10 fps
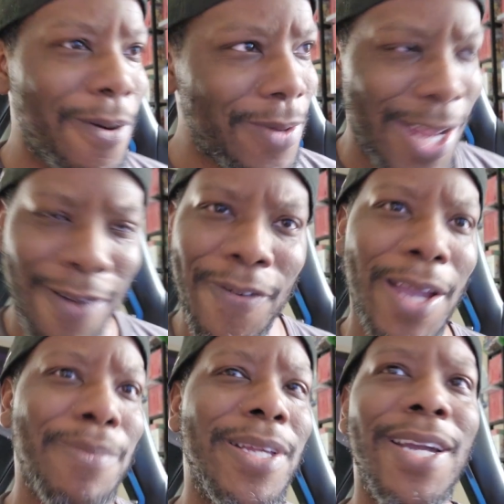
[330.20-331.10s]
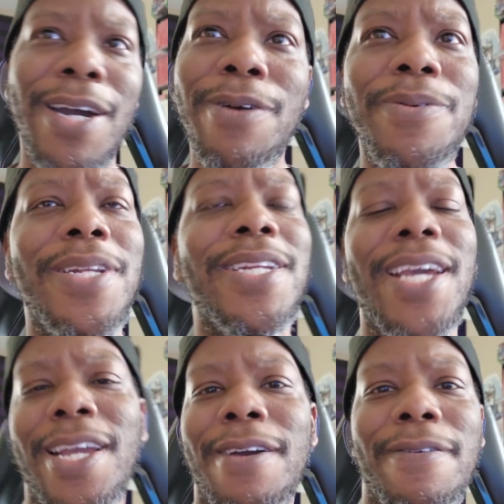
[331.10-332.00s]
holding that family, holding
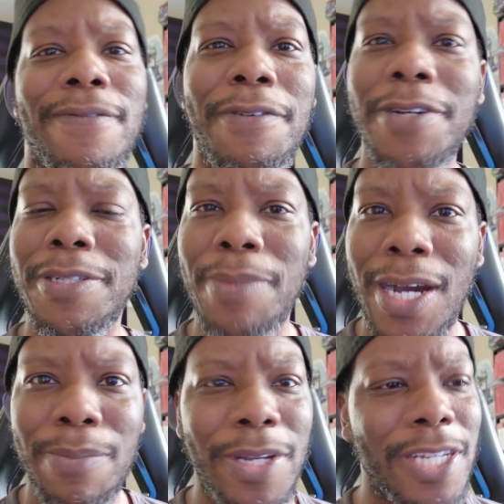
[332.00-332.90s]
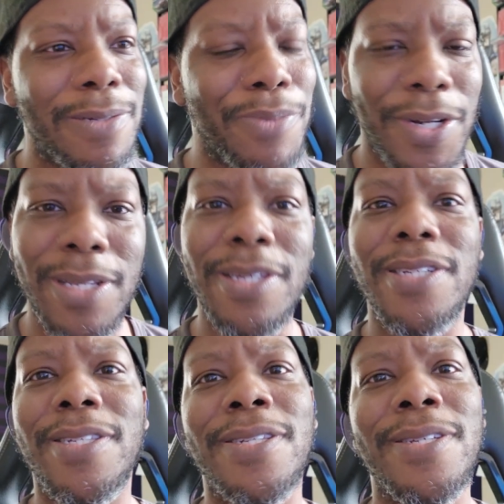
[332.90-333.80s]
it down for his mom and his
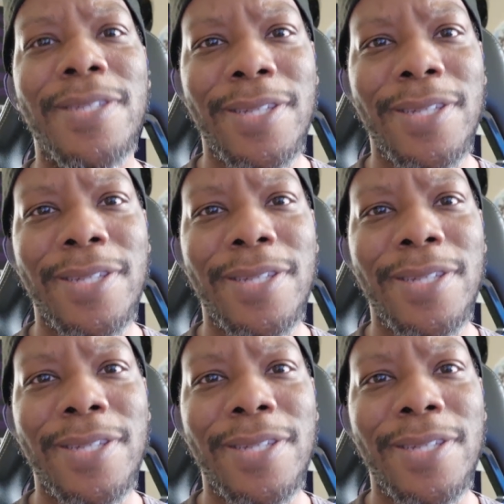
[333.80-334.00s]
brothers.